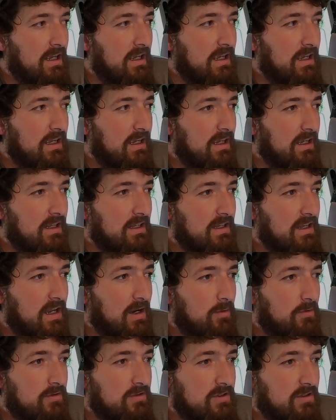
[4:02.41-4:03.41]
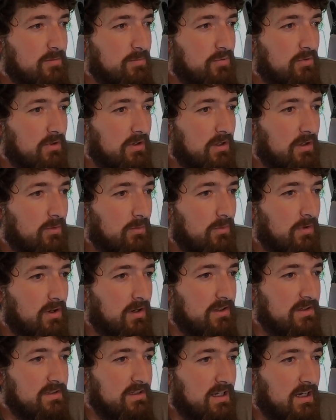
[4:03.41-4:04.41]
And now we're to the point
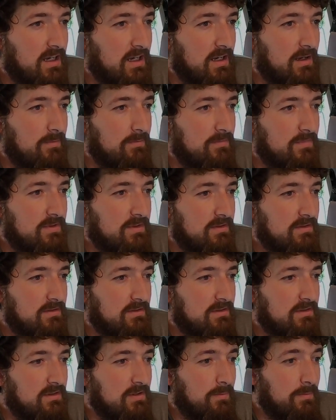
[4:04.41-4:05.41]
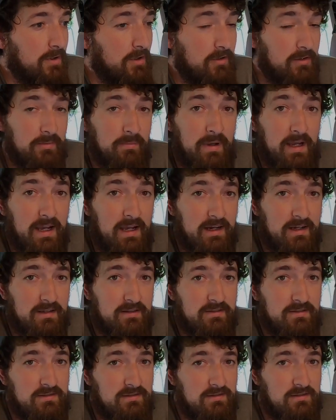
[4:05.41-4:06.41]
where it's time to build it back
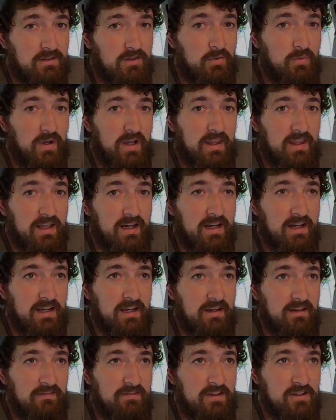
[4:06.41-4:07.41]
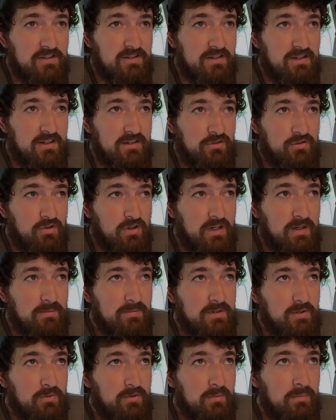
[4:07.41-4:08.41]
to the way that I envisioned and
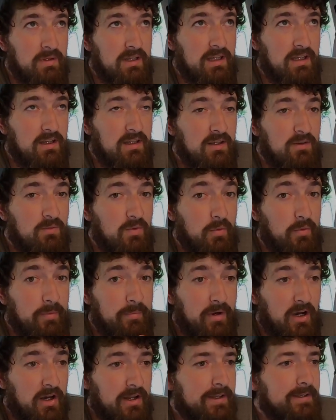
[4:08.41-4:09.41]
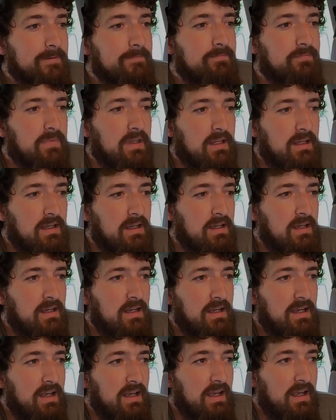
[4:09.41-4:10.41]
dreamed it would be when we bought it.
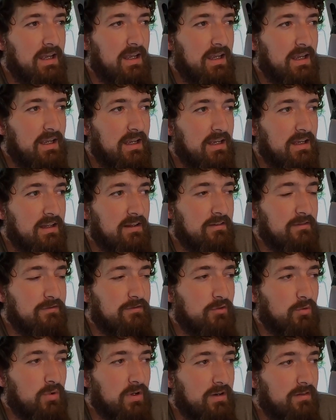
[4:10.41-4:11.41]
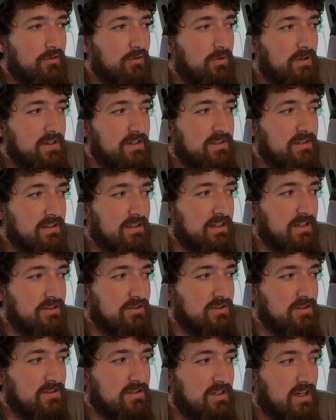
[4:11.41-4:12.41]
And for whatever reason, it
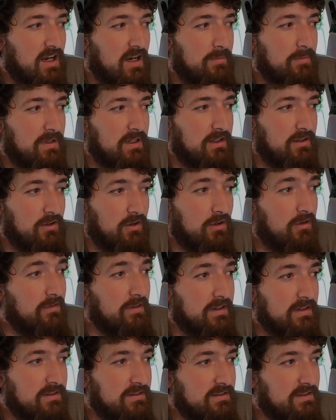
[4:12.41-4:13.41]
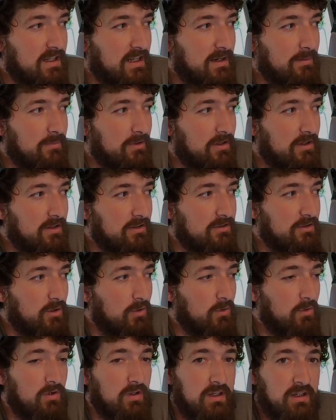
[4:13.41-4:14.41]
just got me nervous that I'm gonna
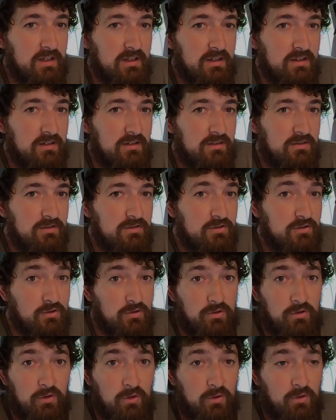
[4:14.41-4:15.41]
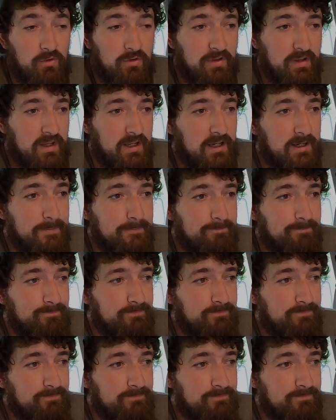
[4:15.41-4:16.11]
totally screw the whole thing up.